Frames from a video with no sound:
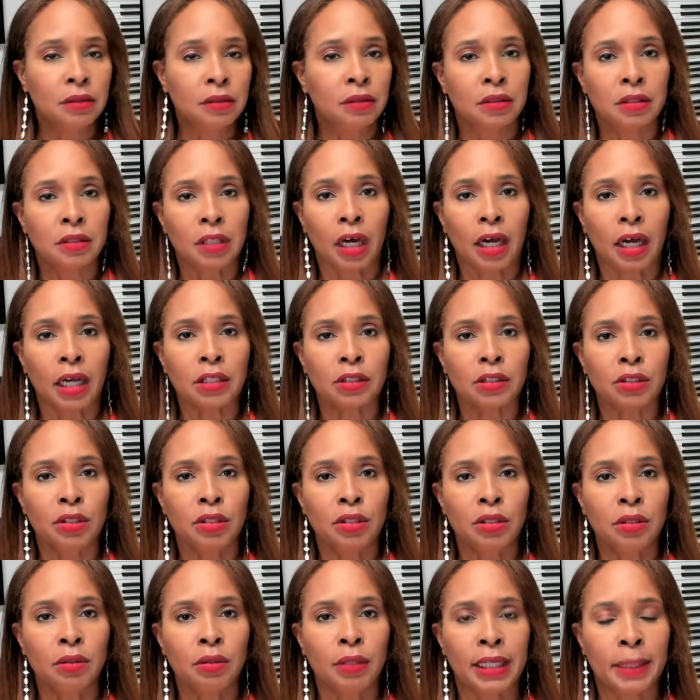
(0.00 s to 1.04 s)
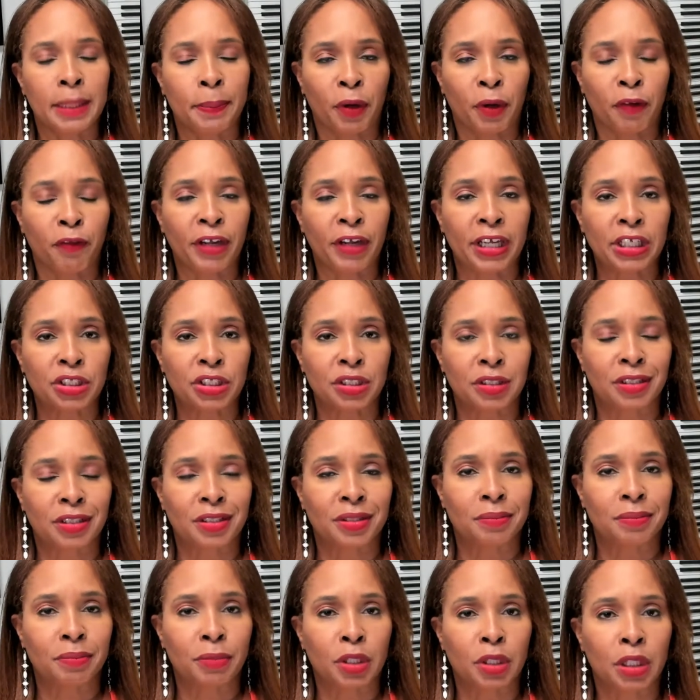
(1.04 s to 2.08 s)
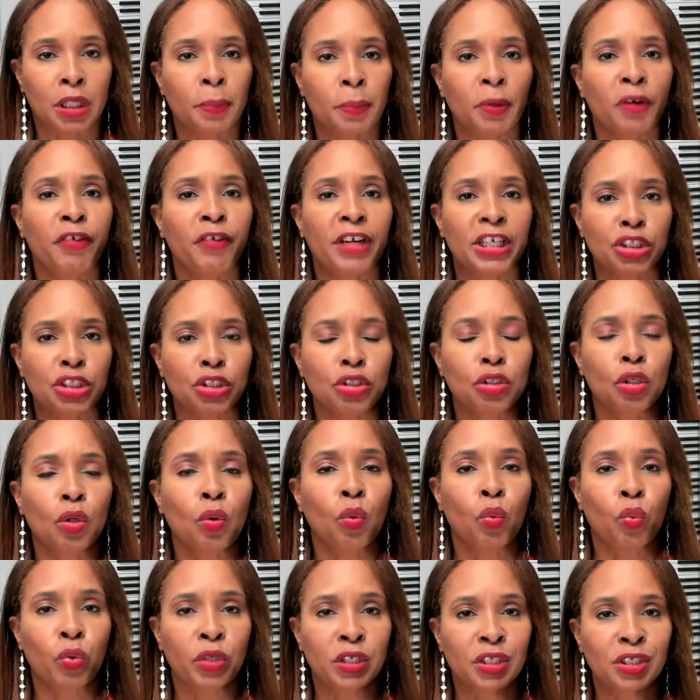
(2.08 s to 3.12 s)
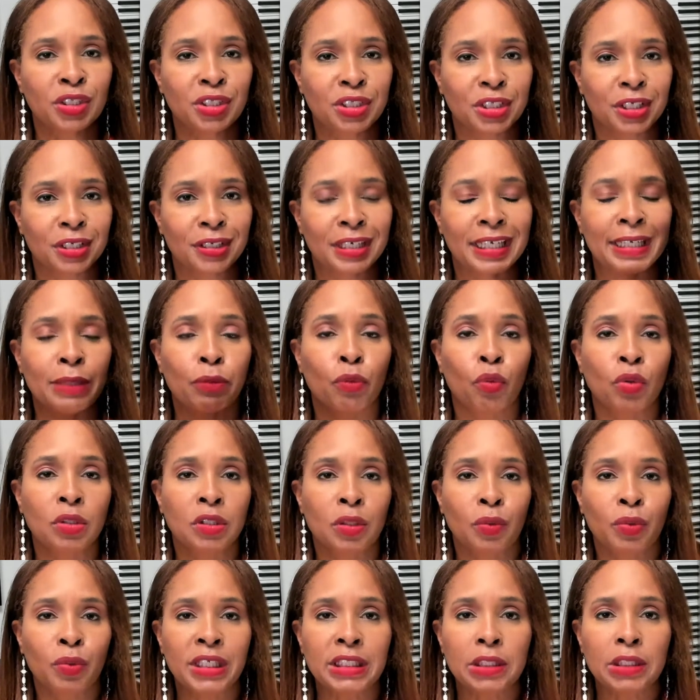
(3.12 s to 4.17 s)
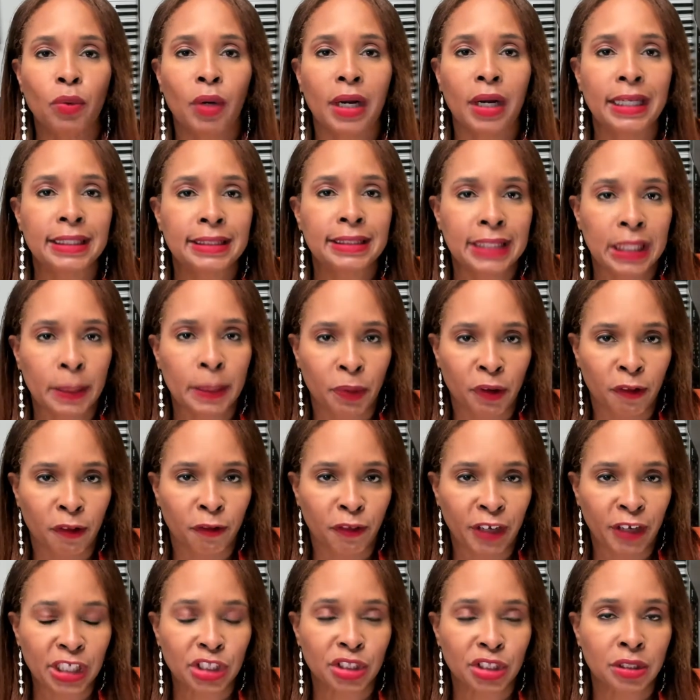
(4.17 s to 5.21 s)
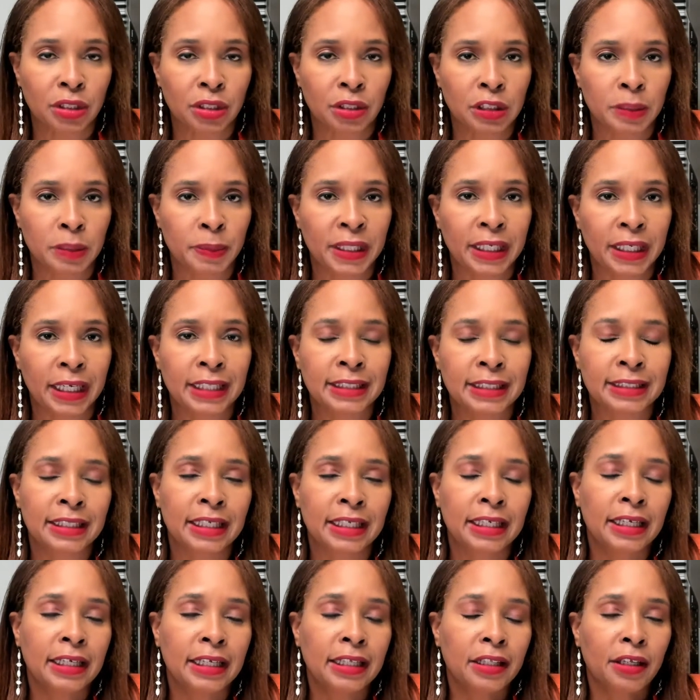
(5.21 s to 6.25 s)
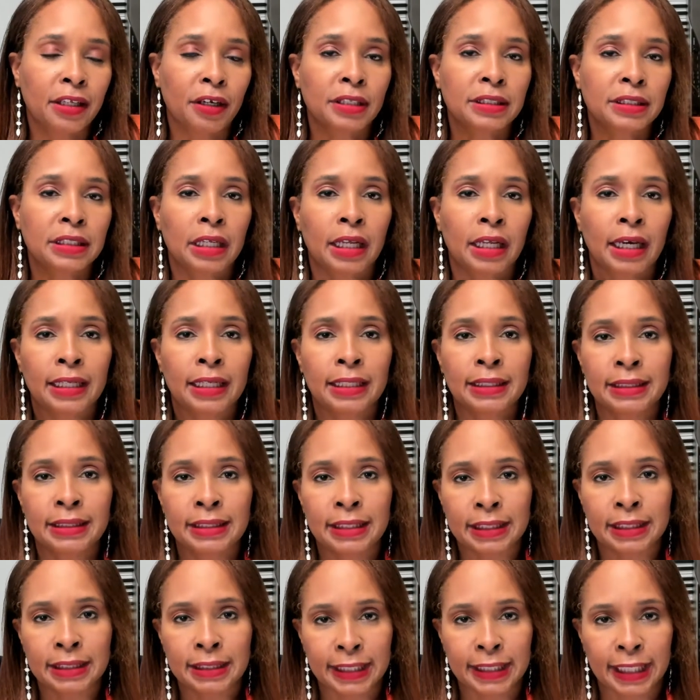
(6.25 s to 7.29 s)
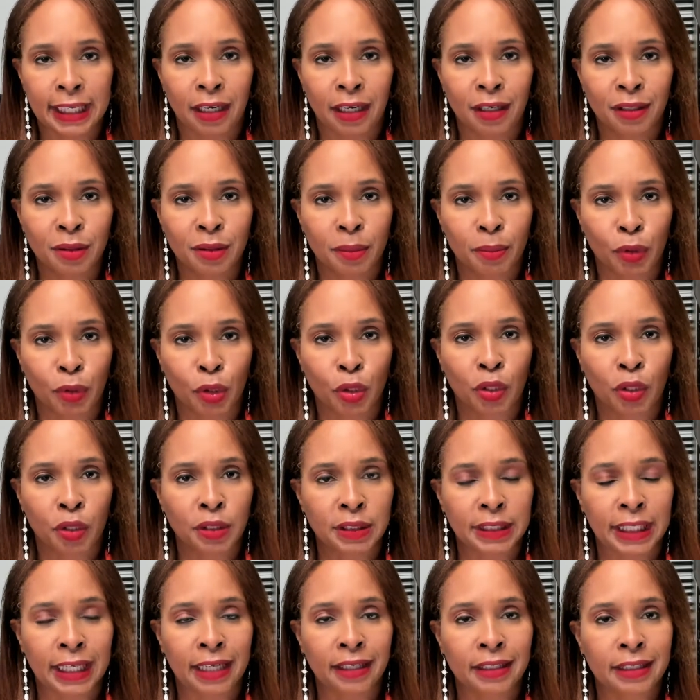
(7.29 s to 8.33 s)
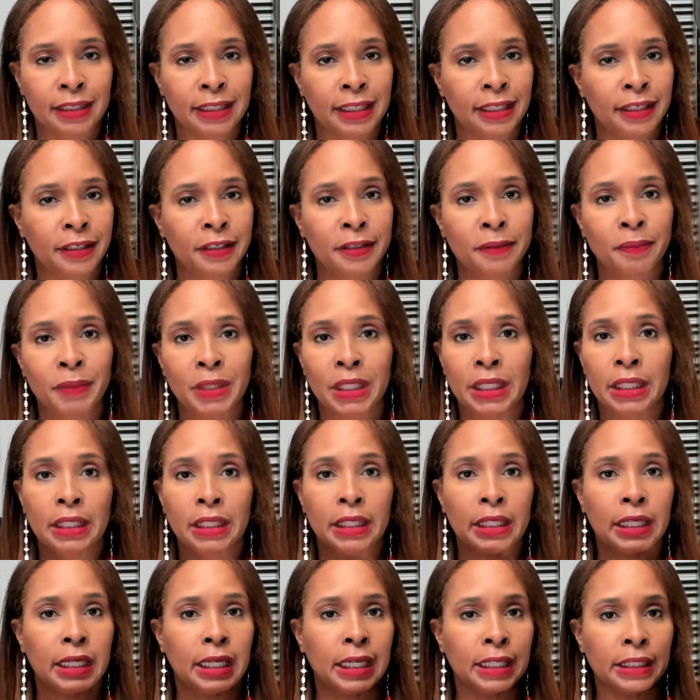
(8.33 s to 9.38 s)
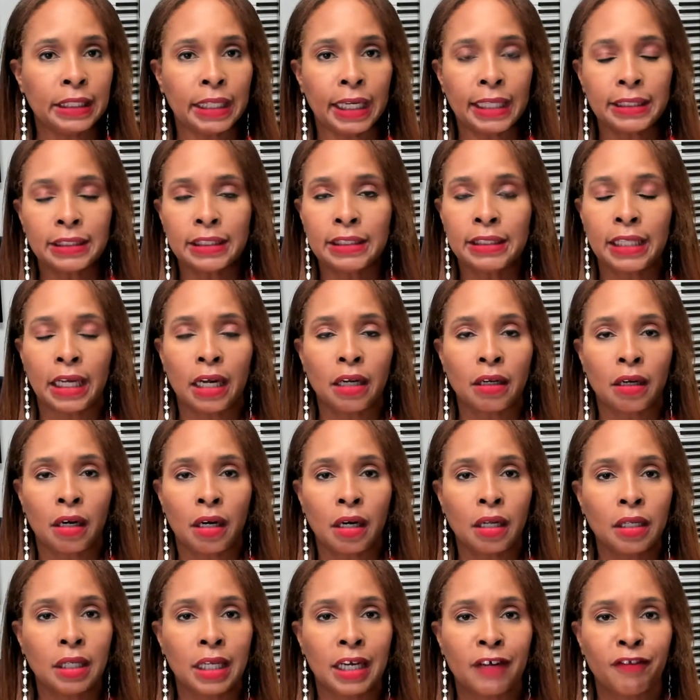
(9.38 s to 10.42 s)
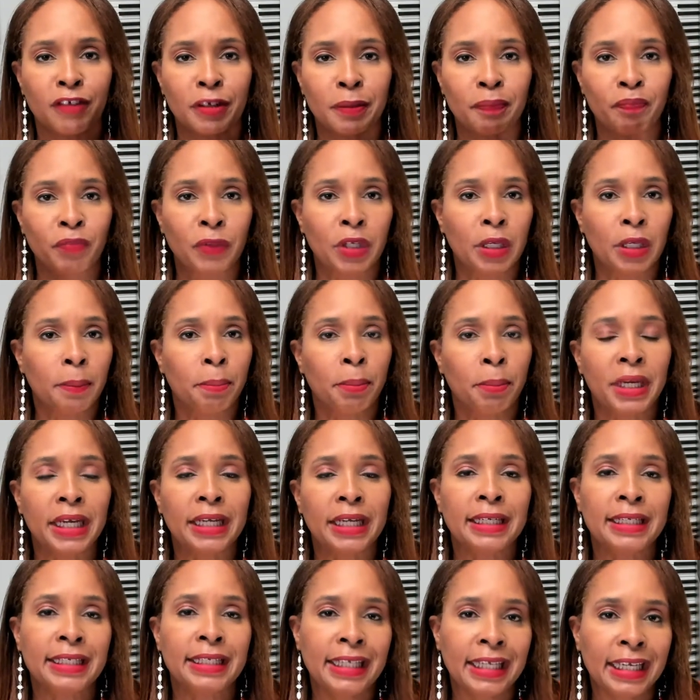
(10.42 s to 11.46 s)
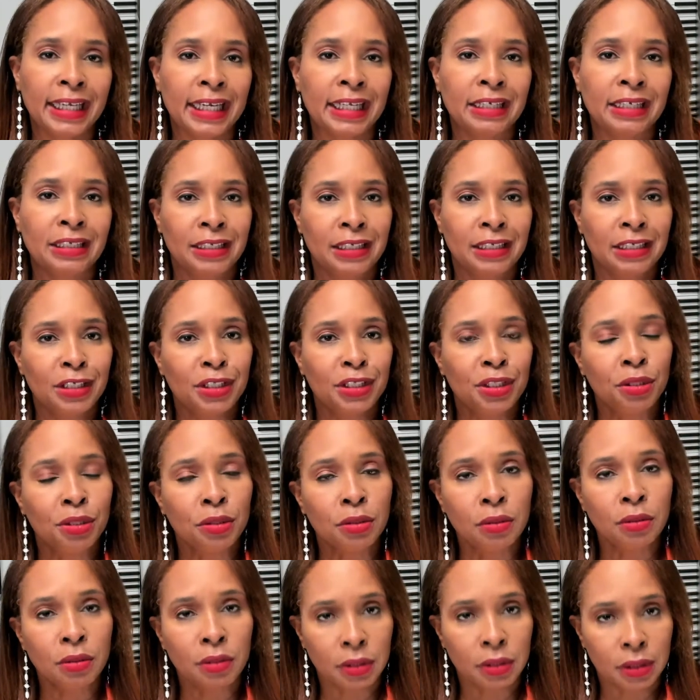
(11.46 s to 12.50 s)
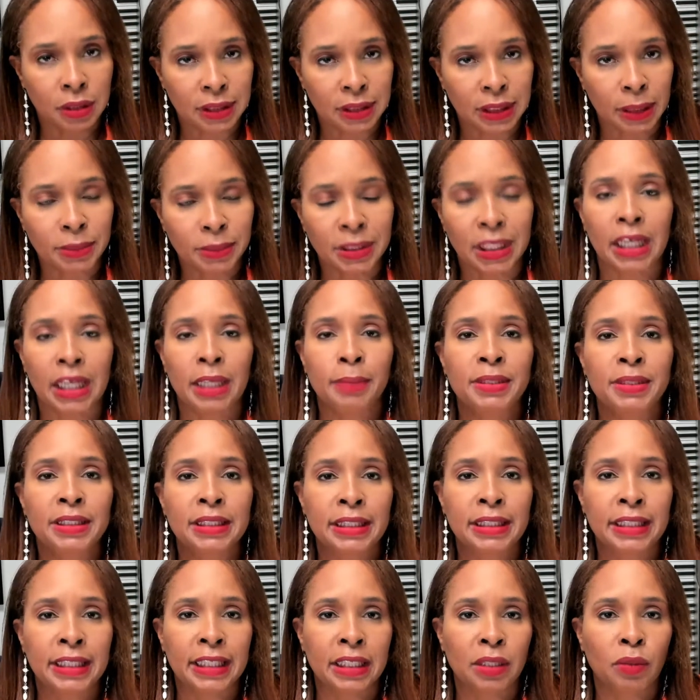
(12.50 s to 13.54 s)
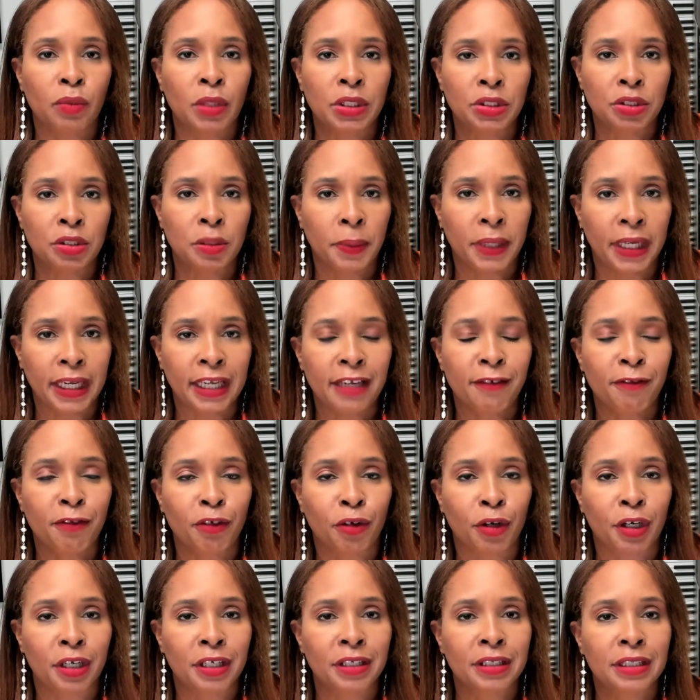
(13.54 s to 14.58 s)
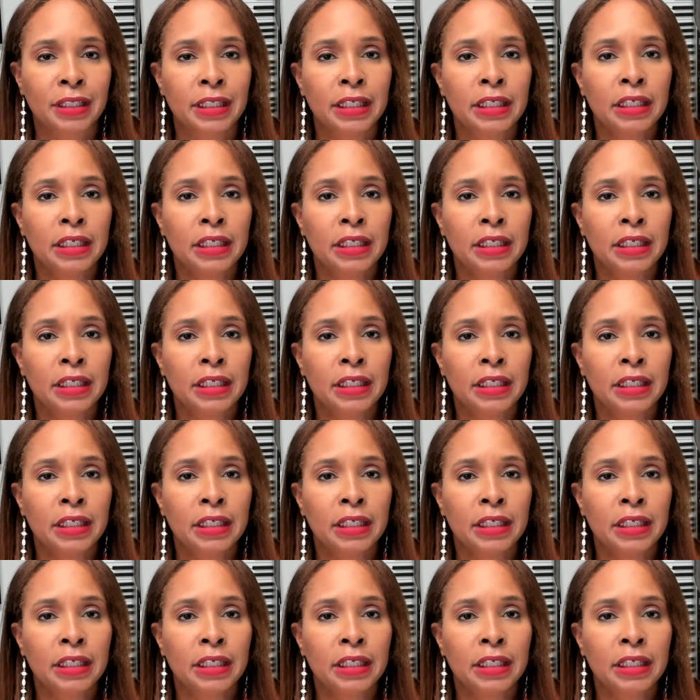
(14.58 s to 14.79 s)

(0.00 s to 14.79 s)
talk to a professional, a professional realtor. And the reason why I say professional is because there's a lot of discount brokers out there and not to knock all of them, but again, you sometimes get what you pay for.